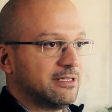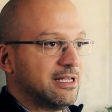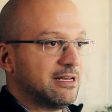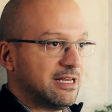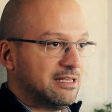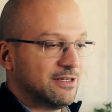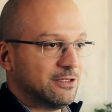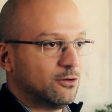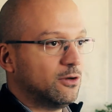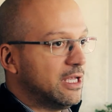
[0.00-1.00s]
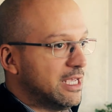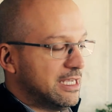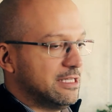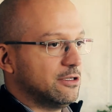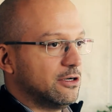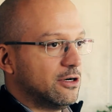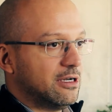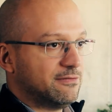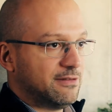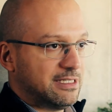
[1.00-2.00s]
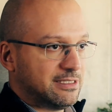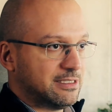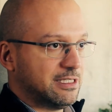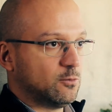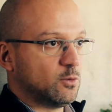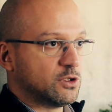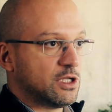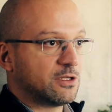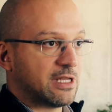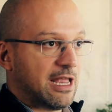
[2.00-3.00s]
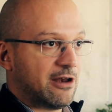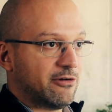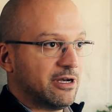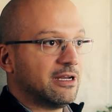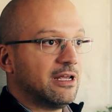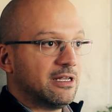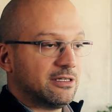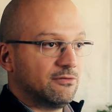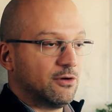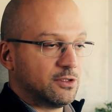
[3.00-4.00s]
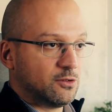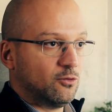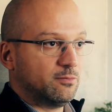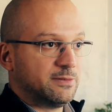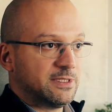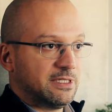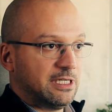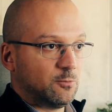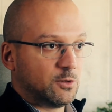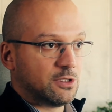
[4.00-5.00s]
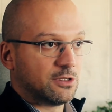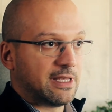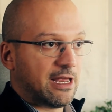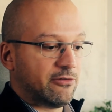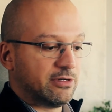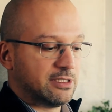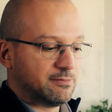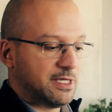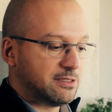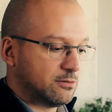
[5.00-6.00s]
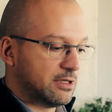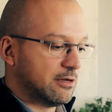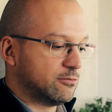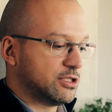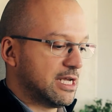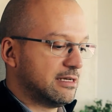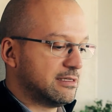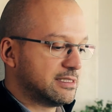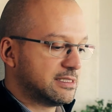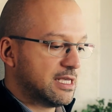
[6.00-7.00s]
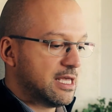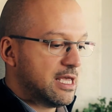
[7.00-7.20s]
antenna, even though in the early phases it was not carrying the voice loops. It was not carrying the space-to-ground channels.